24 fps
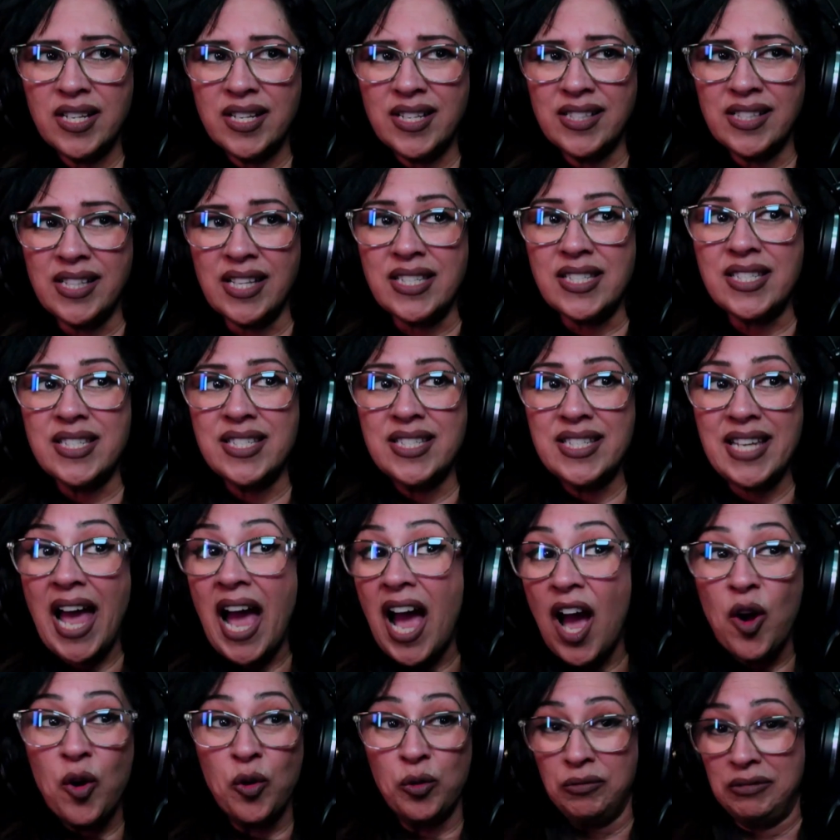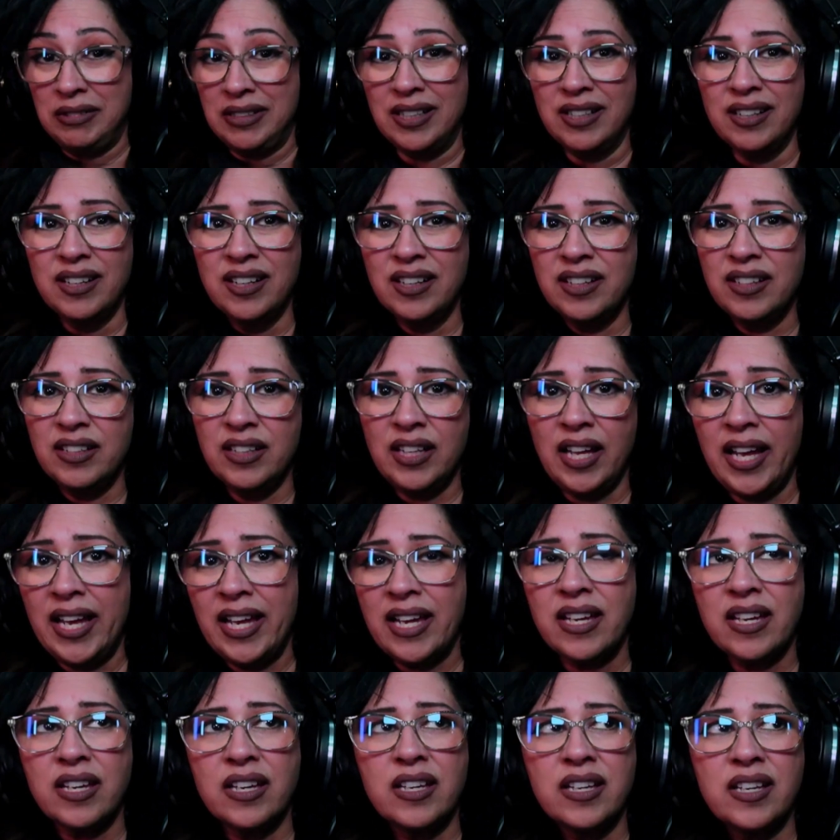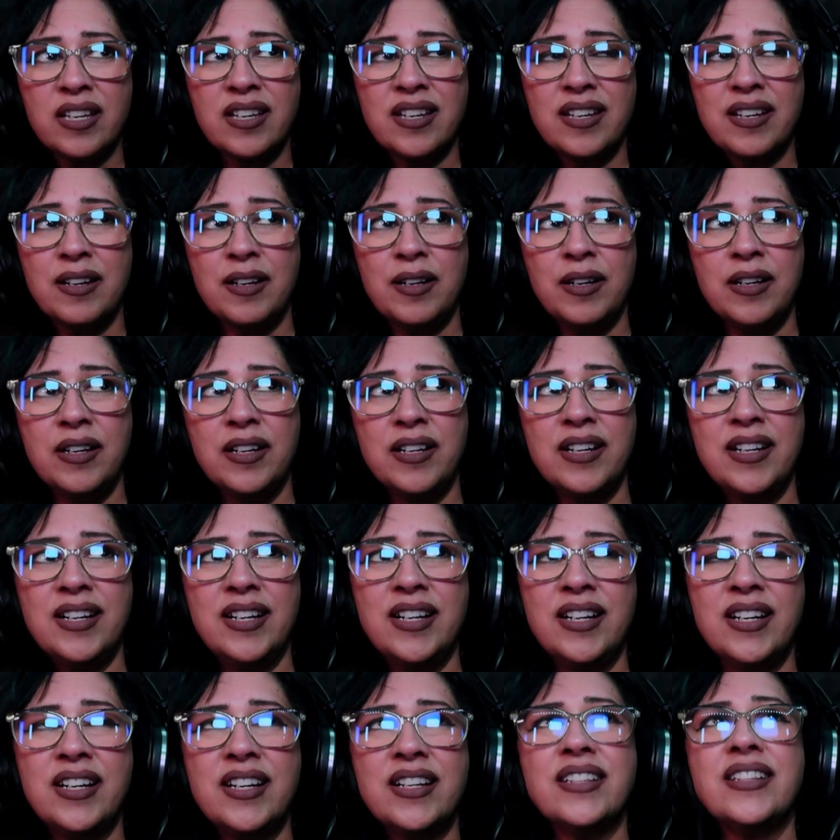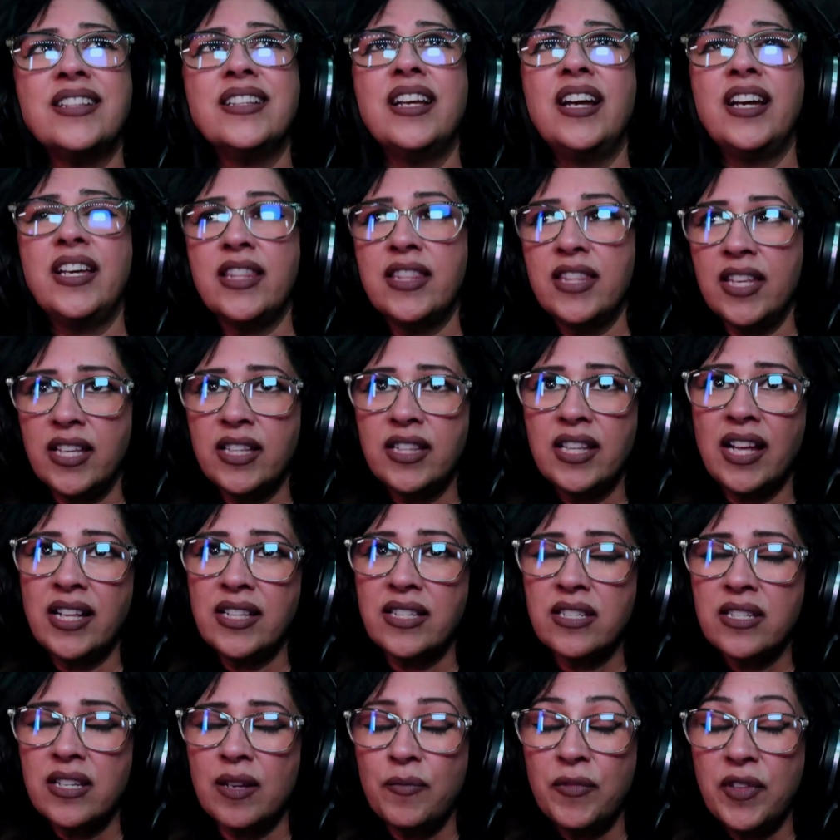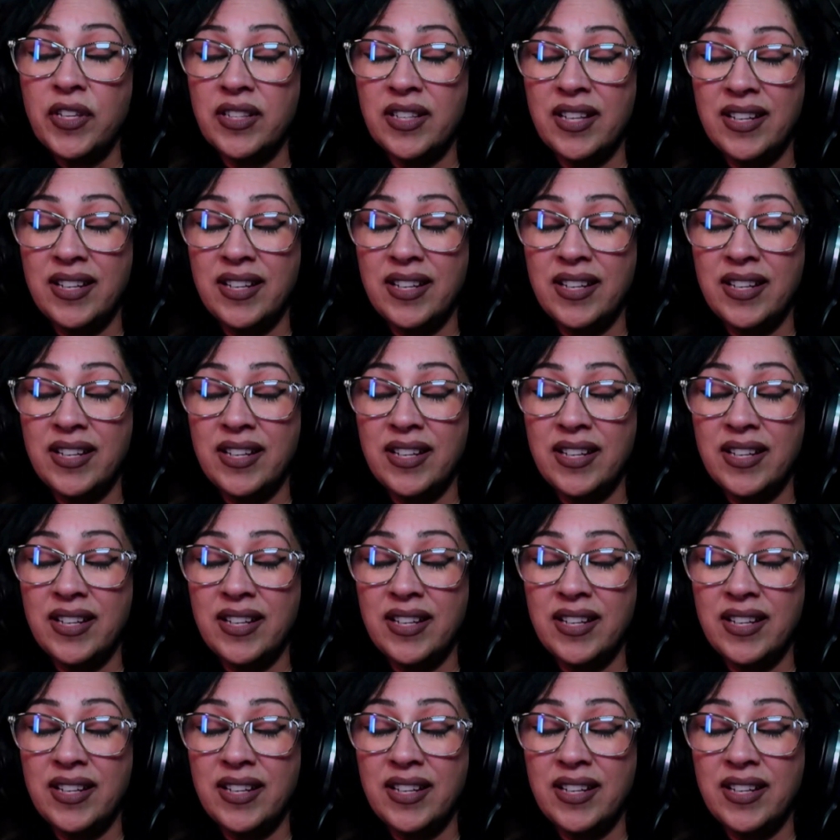the sound, like I think that's something